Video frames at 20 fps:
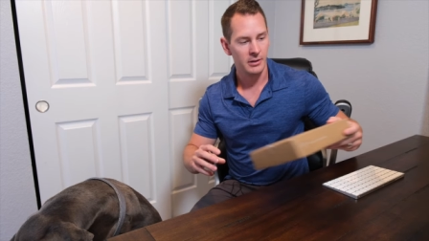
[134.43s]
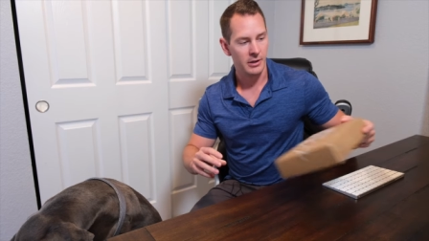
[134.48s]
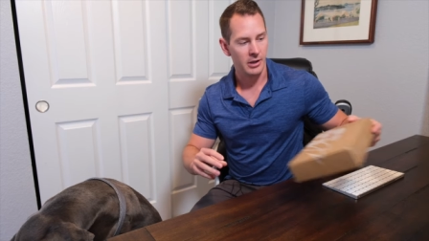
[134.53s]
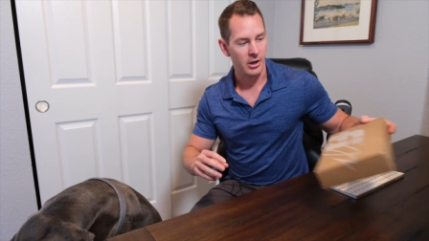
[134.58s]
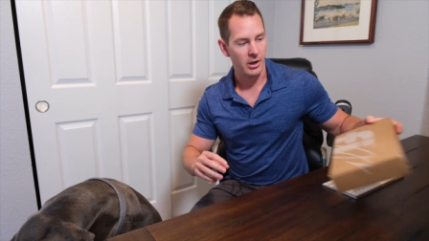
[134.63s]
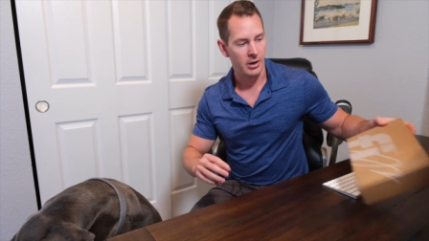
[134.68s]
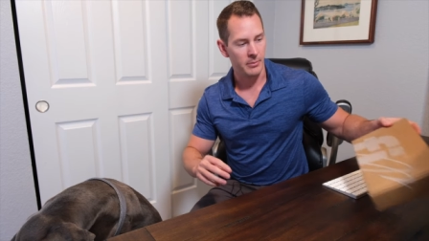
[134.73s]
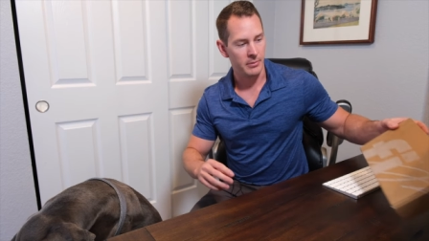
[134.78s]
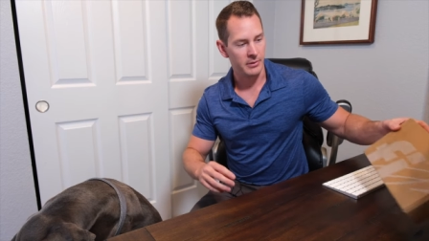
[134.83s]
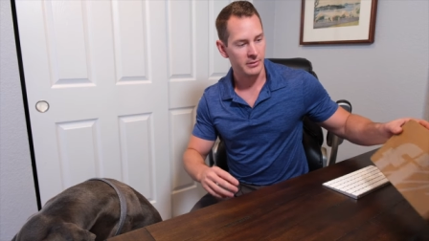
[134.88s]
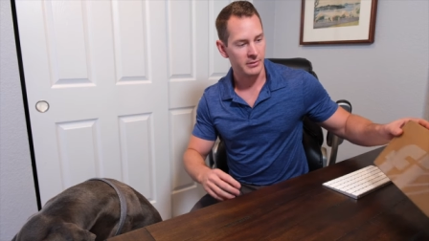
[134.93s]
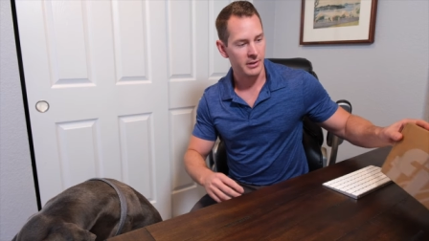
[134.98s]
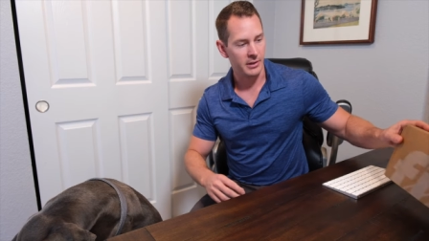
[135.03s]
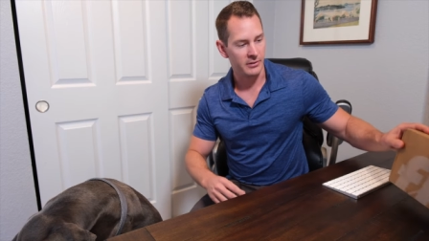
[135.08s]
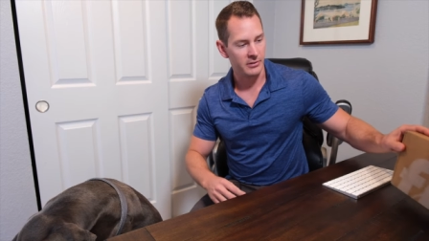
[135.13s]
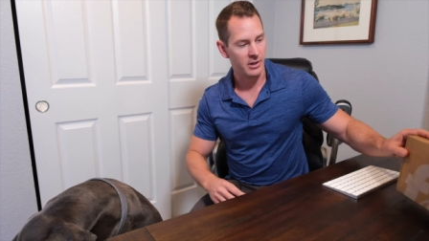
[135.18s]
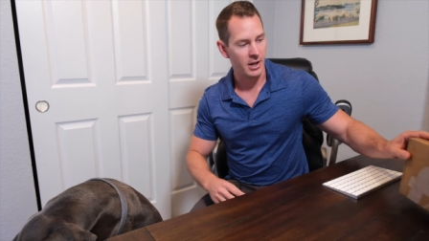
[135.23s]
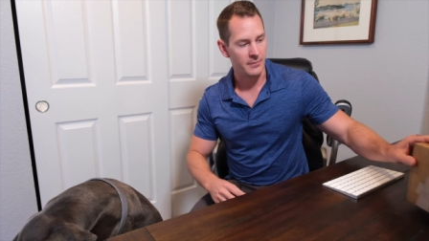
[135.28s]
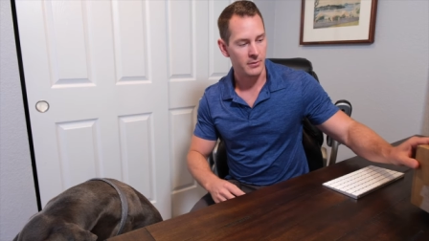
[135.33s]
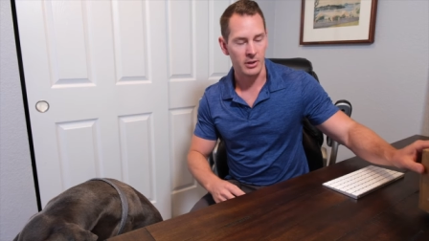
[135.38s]
Um, it
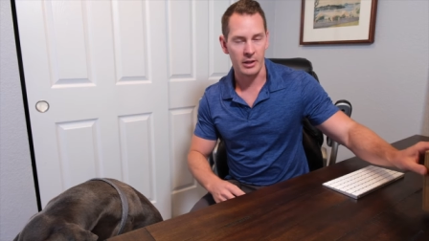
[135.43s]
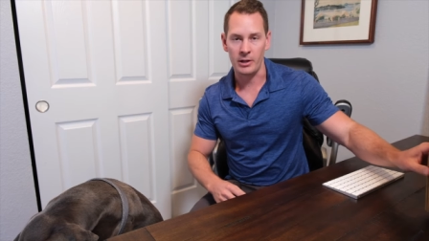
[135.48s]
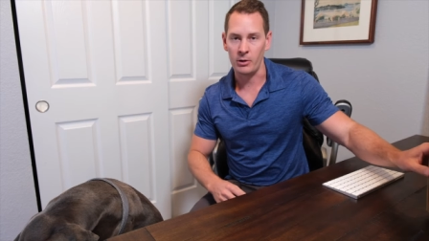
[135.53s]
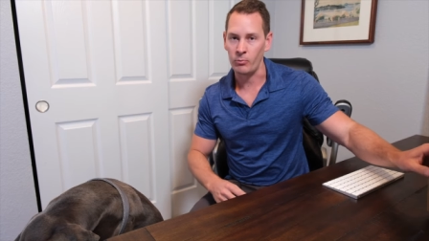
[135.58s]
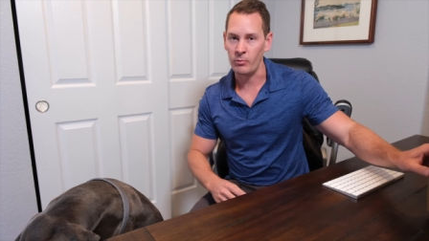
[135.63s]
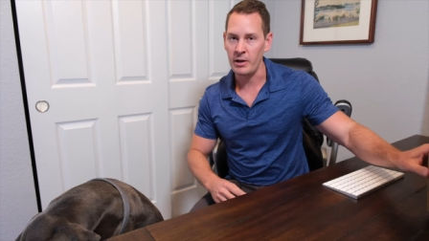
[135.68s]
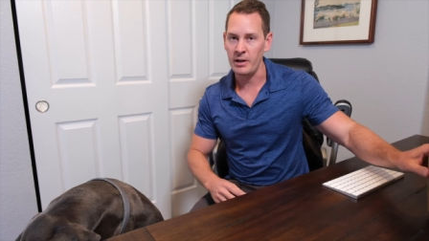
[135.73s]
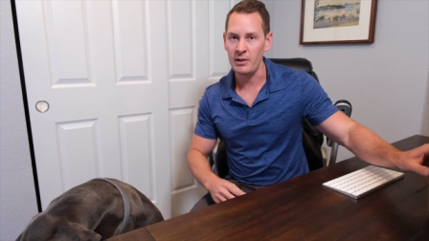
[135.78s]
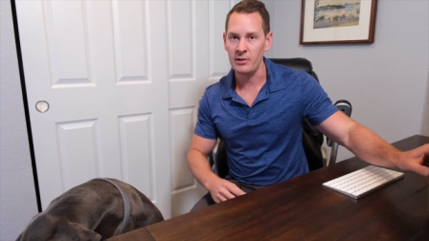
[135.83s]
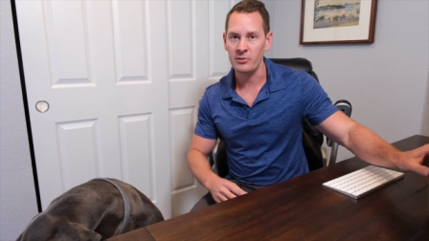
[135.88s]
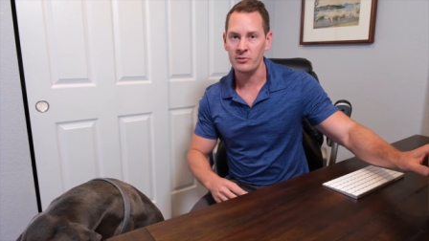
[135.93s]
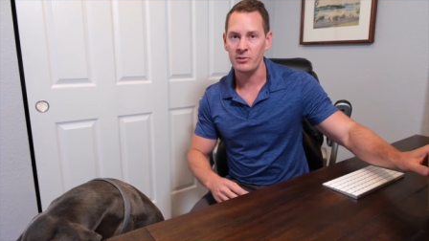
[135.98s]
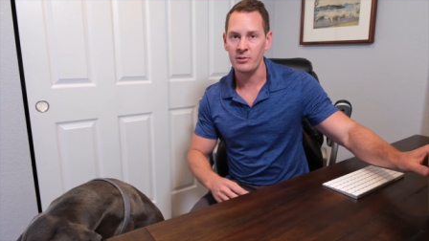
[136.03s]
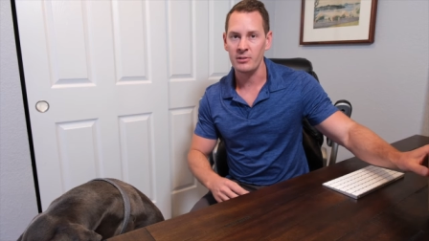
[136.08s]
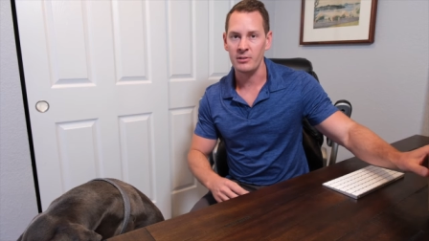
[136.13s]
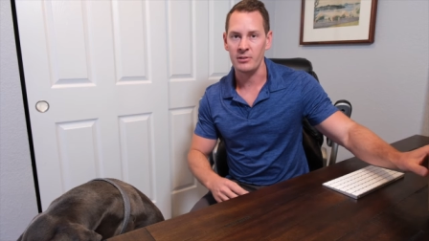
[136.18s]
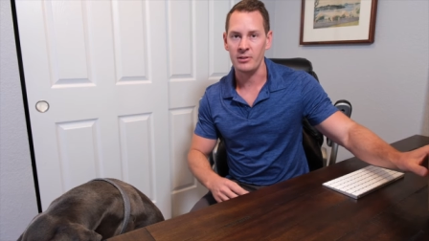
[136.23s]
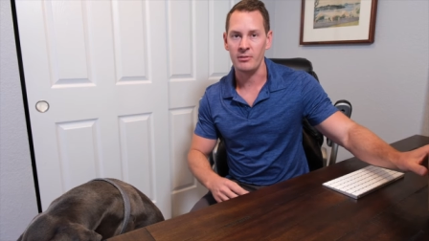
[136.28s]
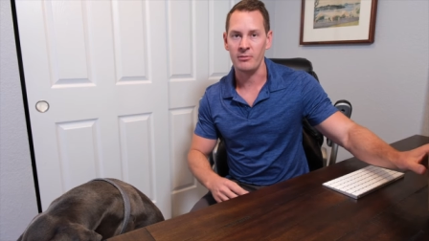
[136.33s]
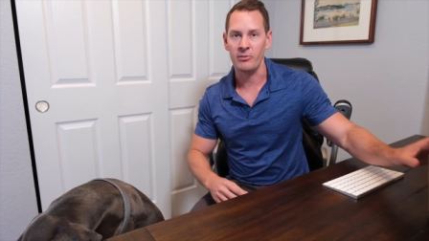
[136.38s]
doesn't have a lot of waste.
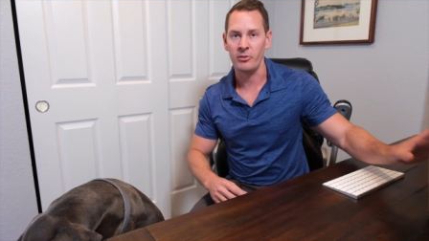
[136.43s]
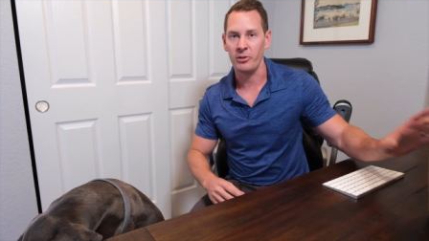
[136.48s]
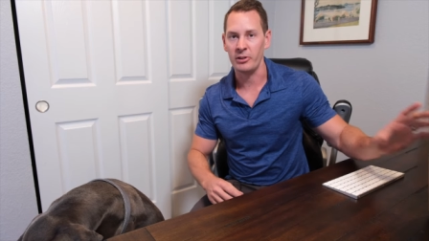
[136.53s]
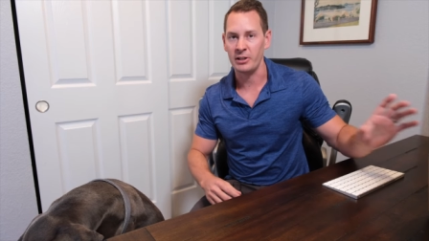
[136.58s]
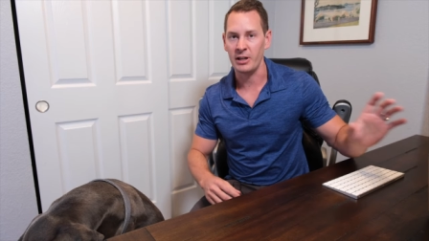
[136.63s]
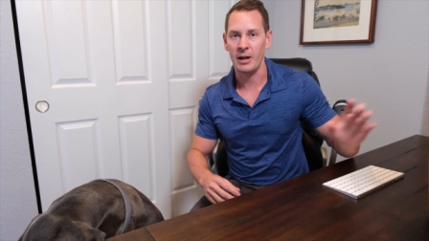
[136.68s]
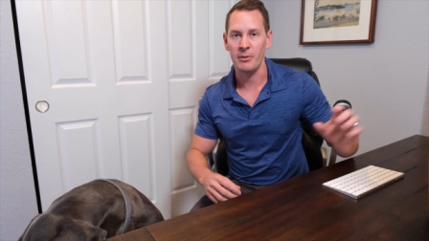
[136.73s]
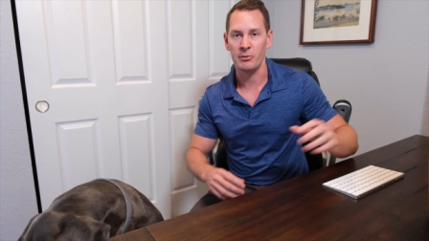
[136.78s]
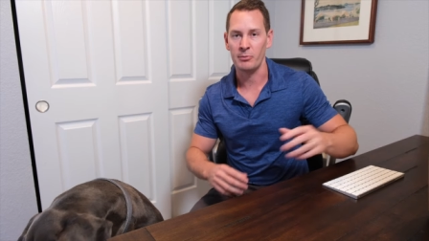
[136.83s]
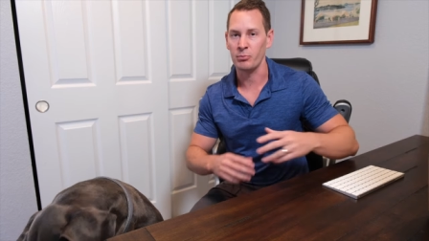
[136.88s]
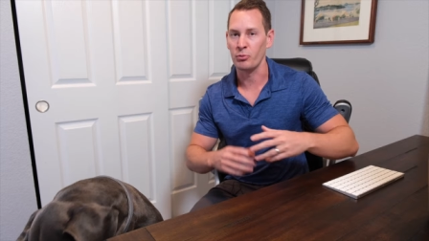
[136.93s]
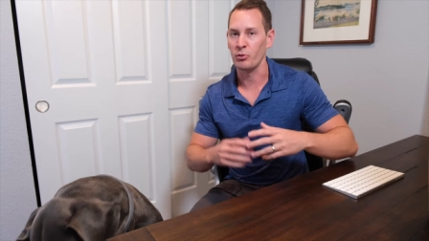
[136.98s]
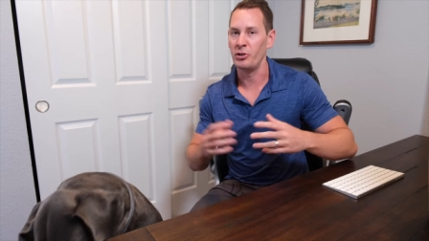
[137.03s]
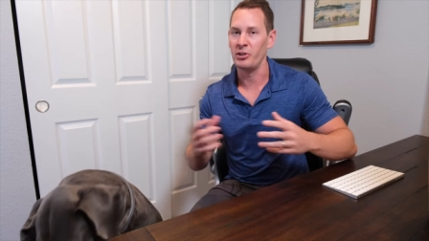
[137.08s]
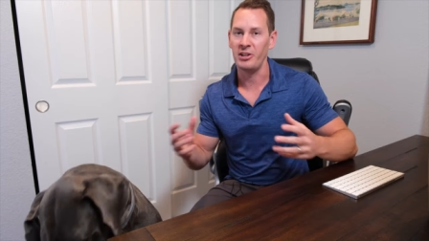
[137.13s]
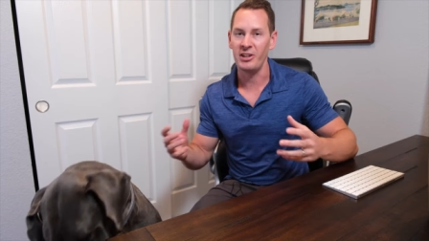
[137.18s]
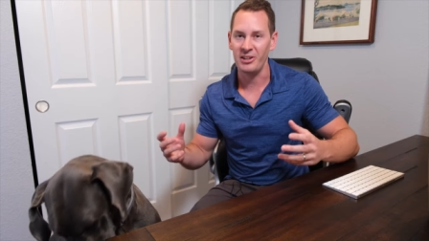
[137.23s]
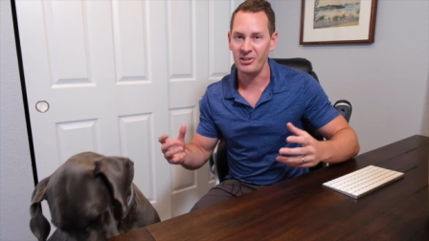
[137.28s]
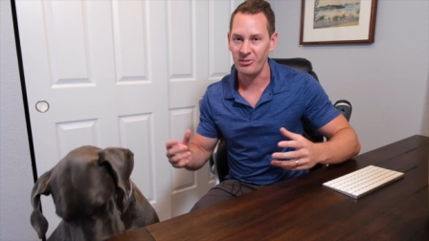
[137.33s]
It didn't feel like I was breaking